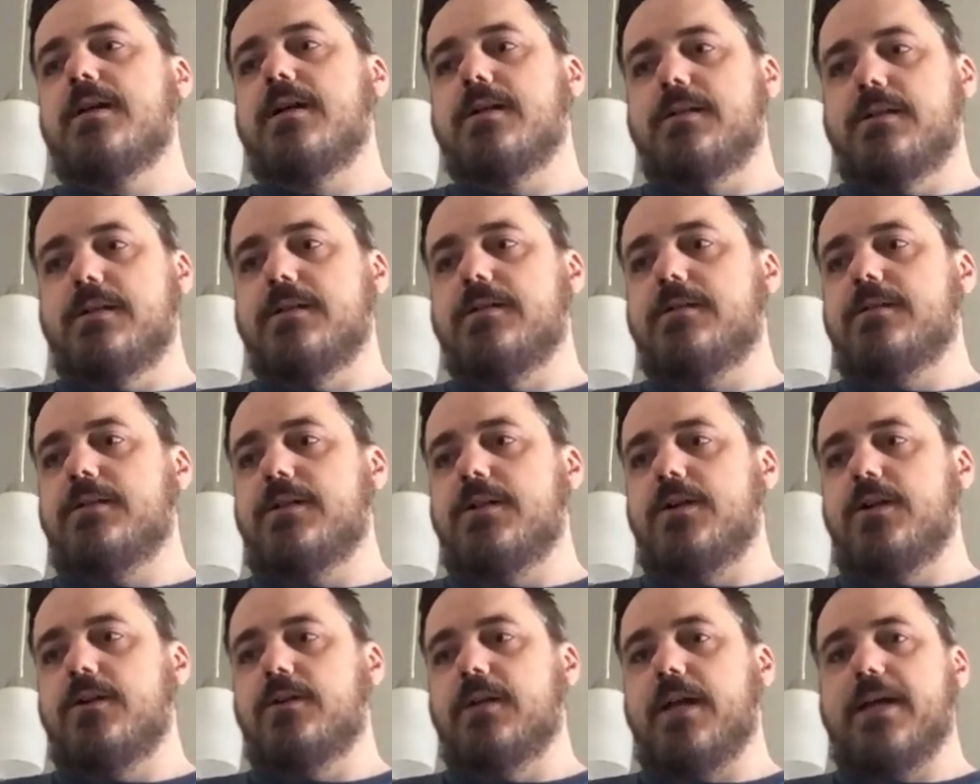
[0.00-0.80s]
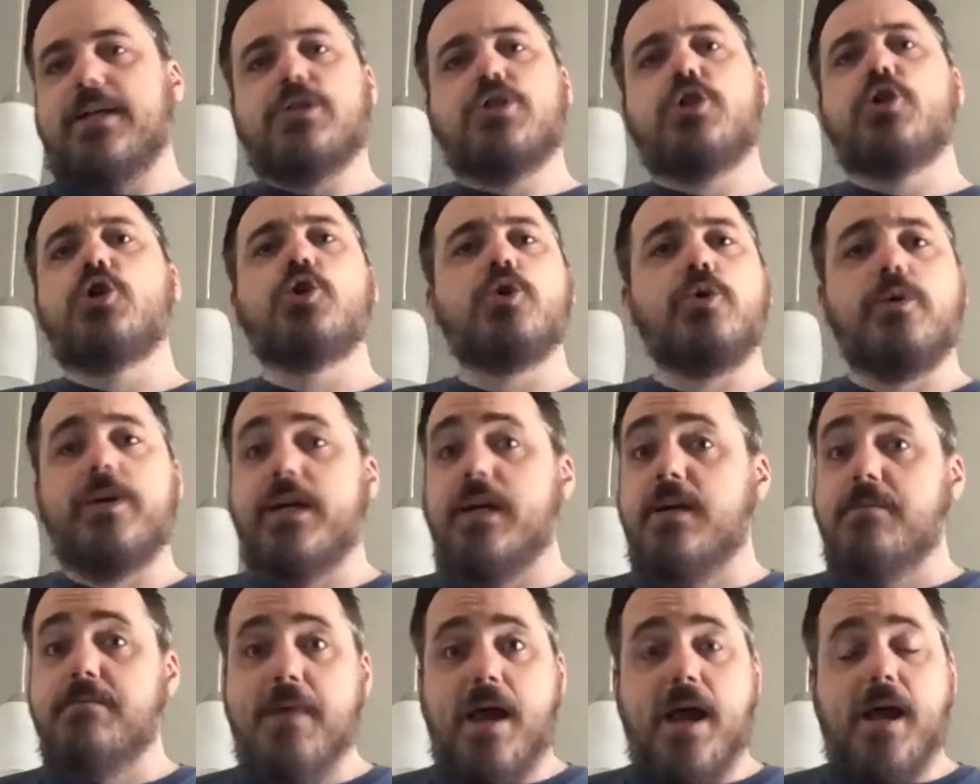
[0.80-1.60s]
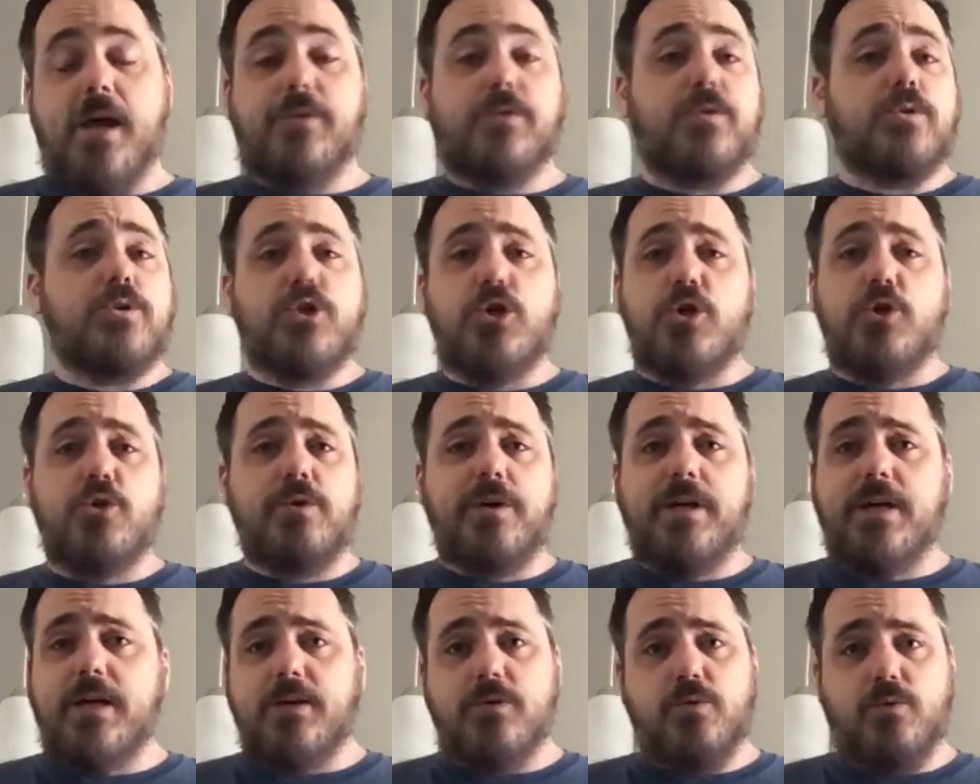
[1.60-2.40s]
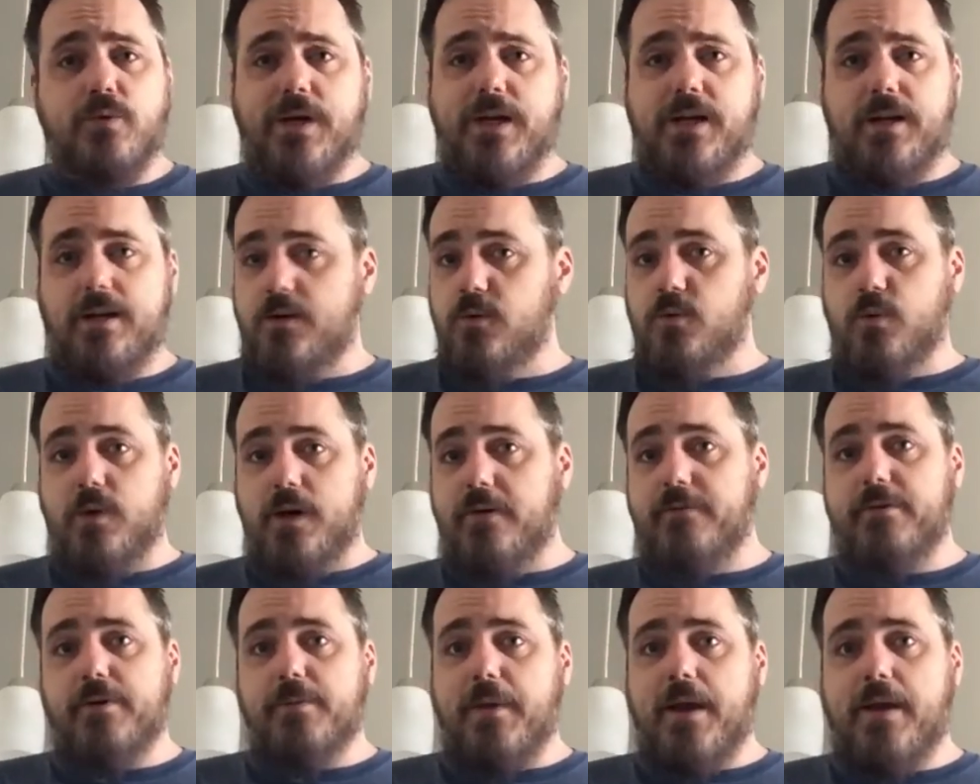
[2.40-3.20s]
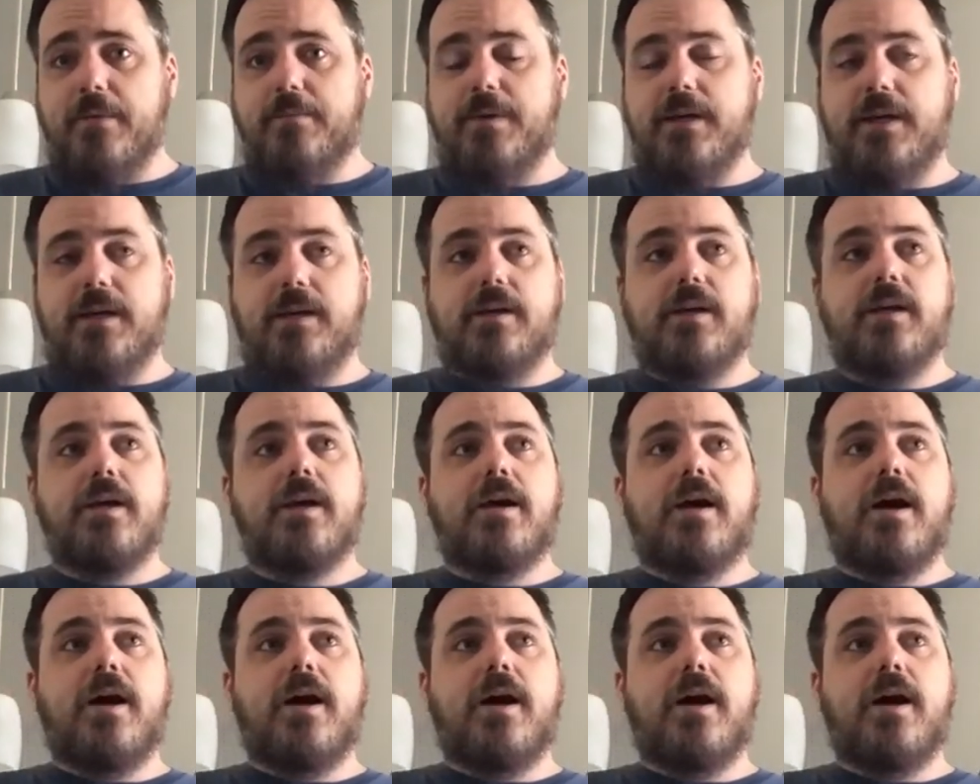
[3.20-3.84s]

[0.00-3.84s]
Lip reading: like tutoring in math or tutoring in reading, whatever it might be.